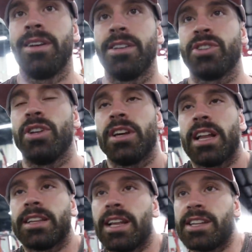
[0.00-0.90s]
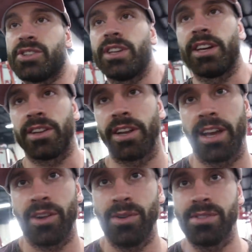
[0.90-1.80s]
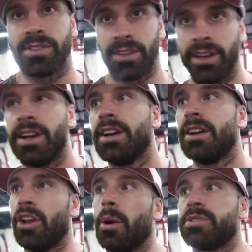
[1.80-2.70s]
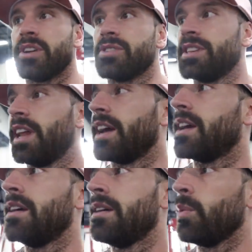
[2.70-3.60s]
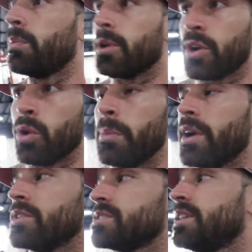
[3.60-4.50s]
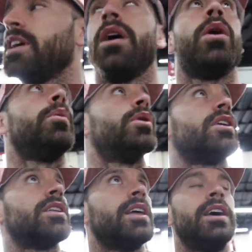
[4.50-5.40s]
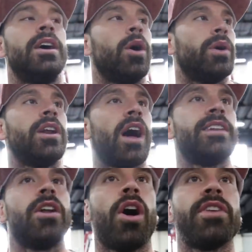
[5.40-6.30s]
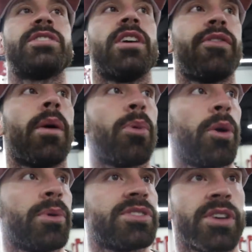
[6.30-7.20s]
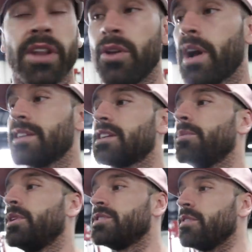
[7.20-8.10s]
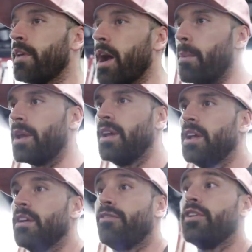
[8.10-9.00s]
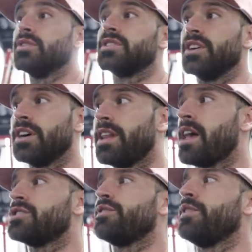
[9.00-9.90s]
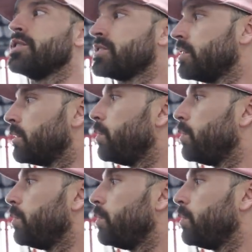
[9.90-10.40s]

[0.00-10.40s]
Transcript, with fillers: So, so you look like the light, so you can get good angles. And no, but seriously, like we put cool mirrors in here. We put good. We did. I did all this stuff on purpose so that you guys come here. This environment feels good. The energy feels good.